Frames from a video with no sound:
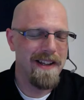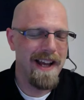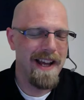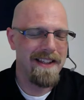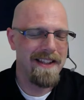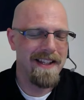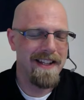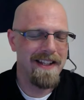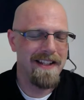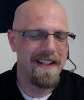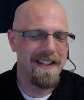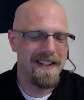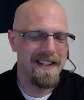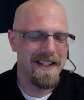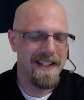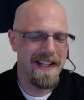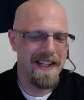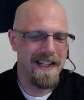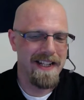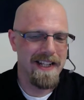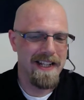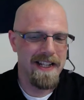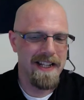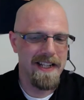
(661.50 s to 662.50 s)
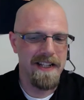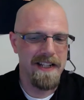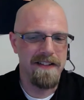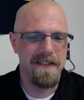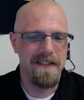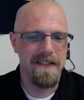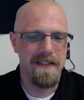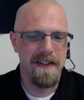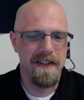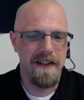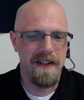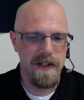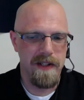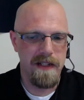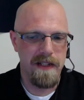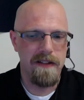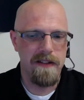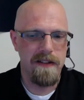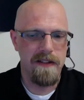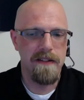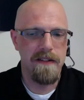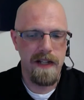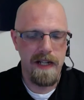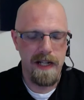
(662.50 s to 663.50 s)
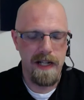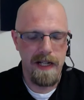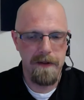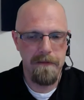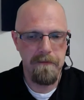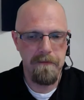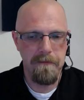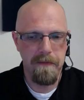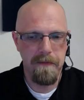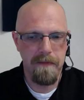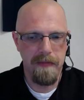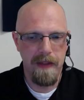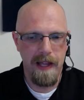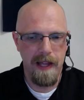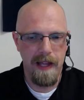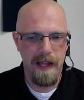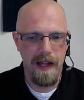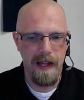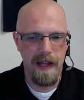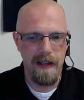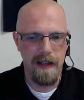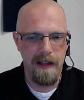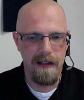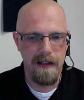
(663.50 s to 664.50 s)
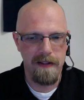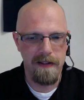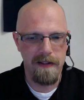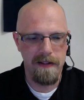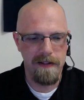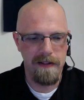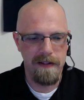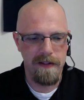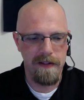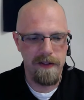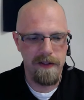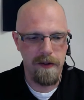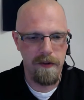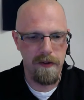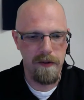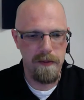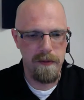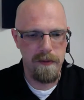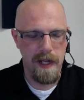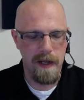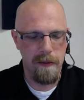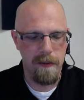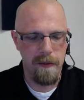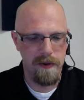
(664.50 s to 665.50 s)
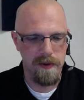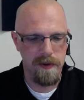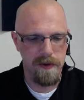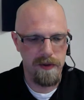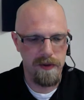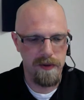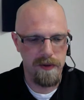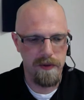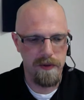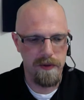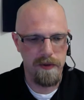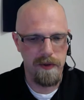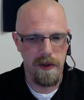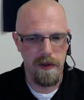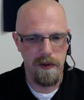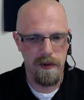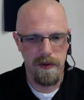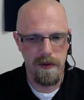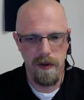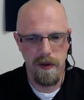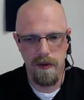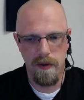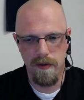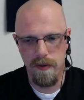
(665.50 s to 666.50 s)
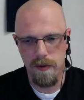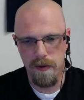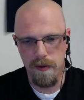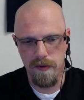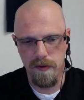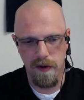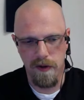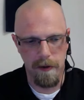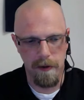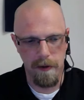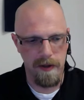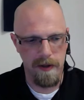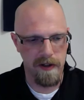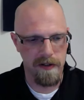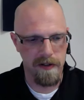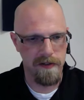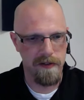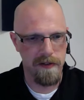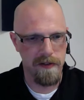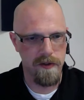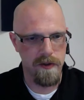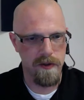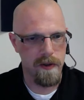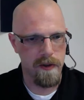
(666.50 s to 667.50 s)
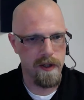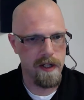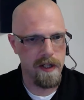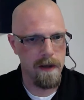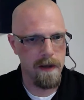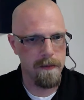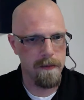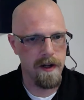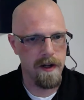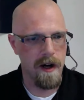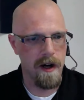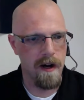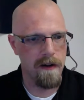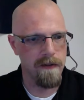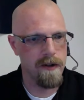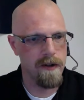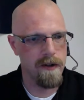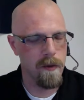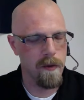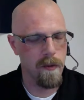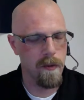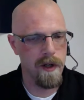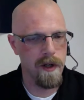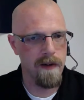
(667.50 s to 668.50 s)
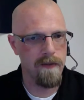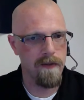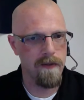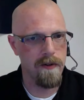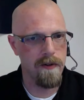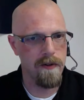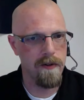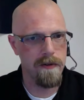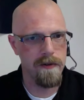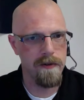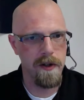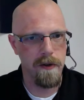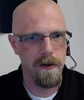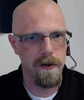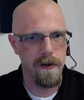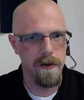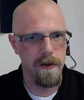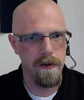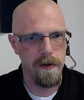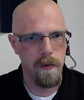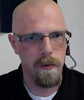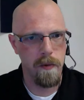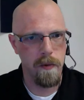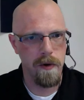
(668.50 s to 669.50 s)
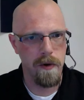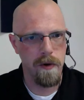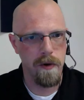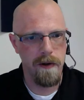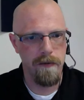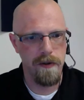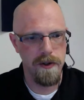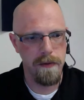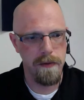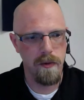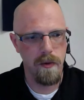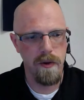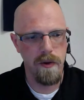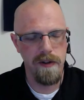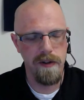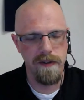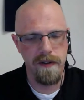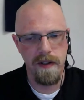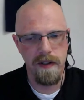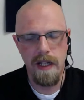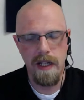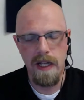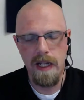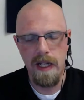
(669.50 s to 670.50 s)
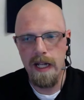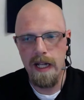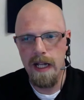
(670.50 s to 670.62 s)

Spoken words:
at the end of the day, it is a convenience thing, and to be able to go to a Starbucks and enjoy a cup of coffee or whatever whatever is your poison.